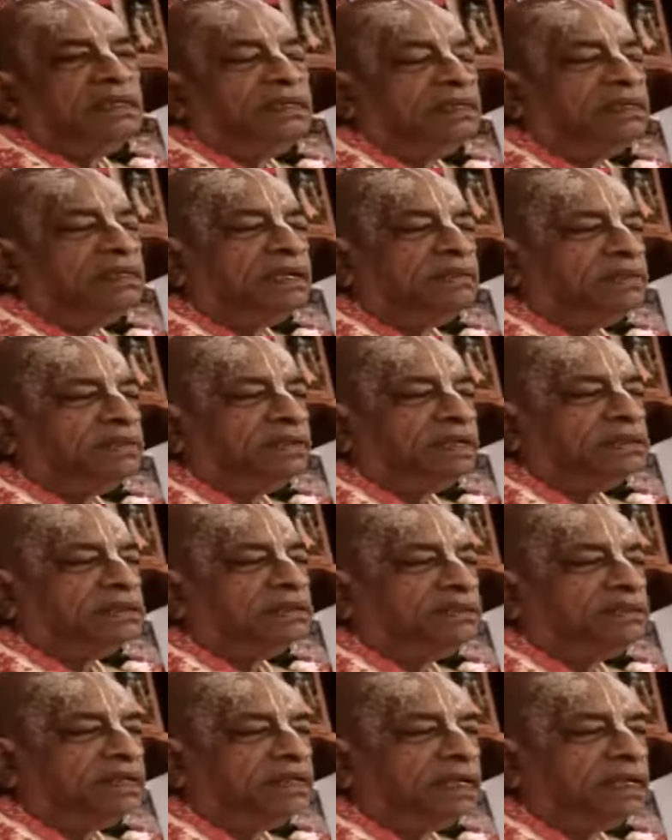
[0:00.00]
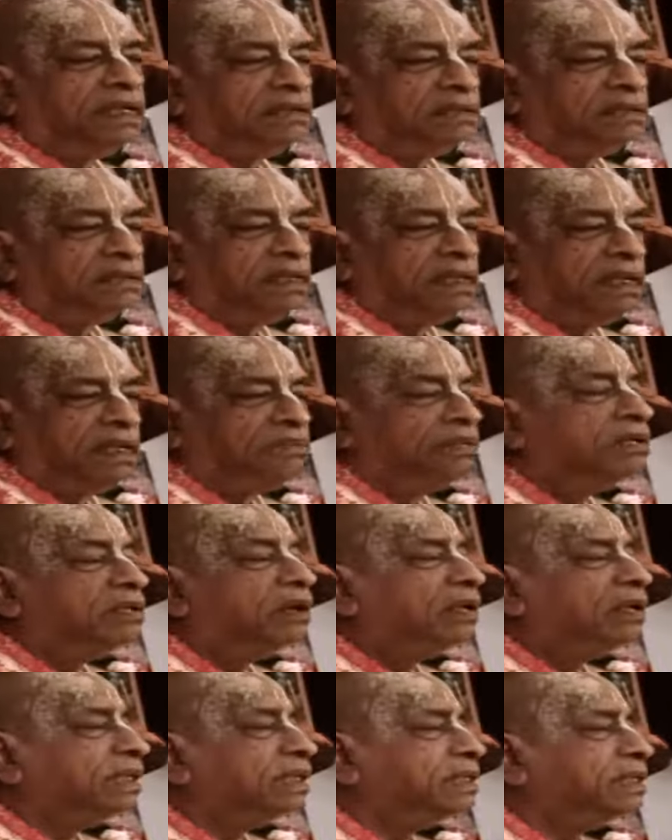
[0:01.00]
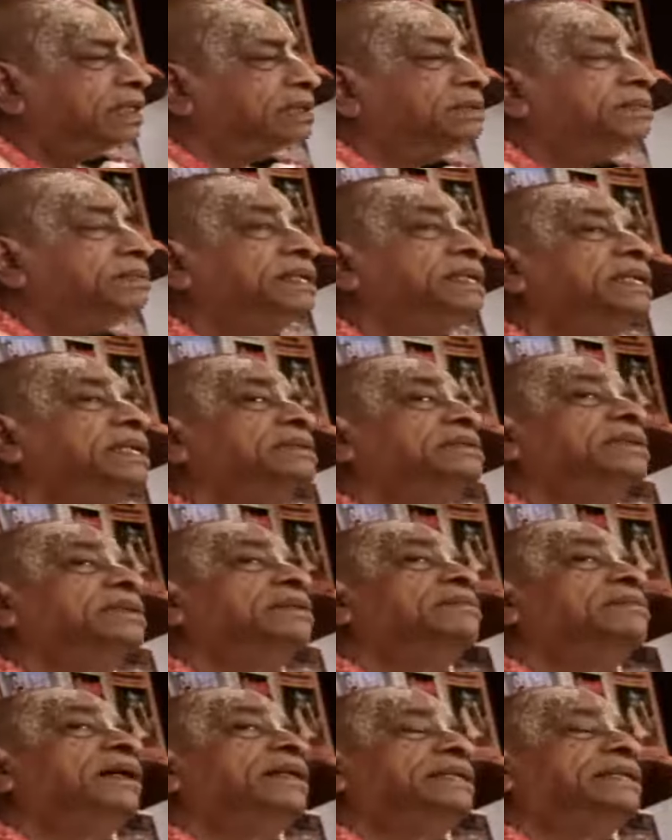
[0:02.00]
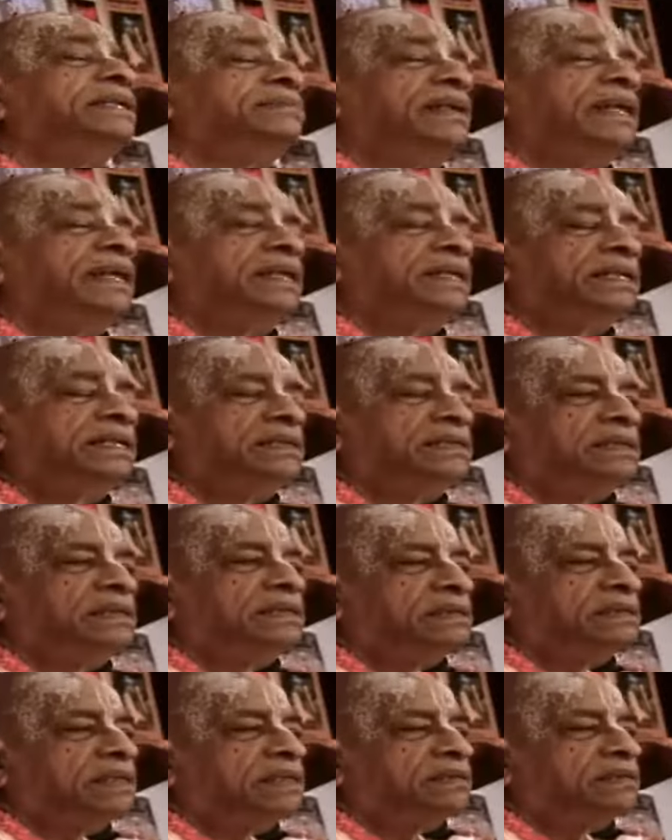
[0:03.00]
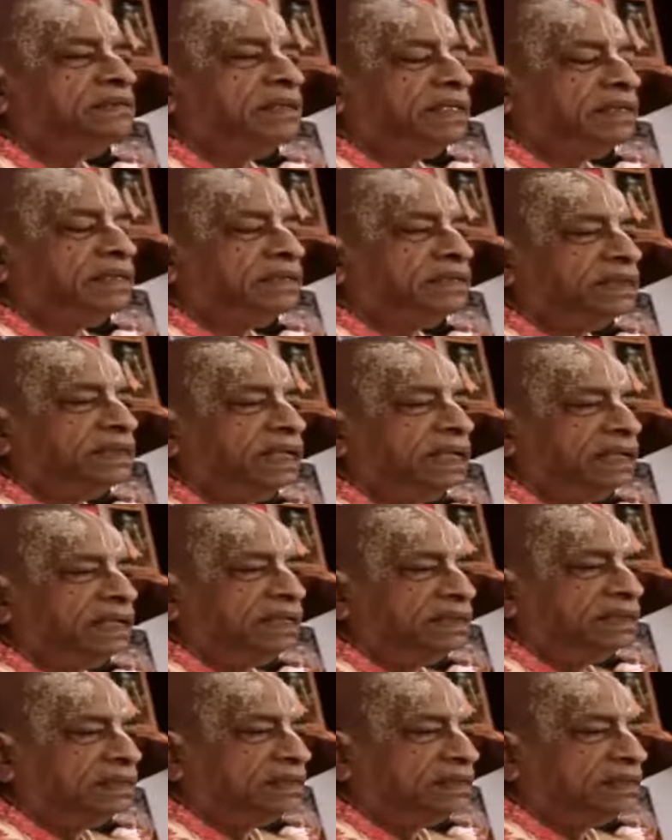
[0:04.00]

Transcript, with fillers: You have no experience. Have you got any experience of other planetary system? What is there?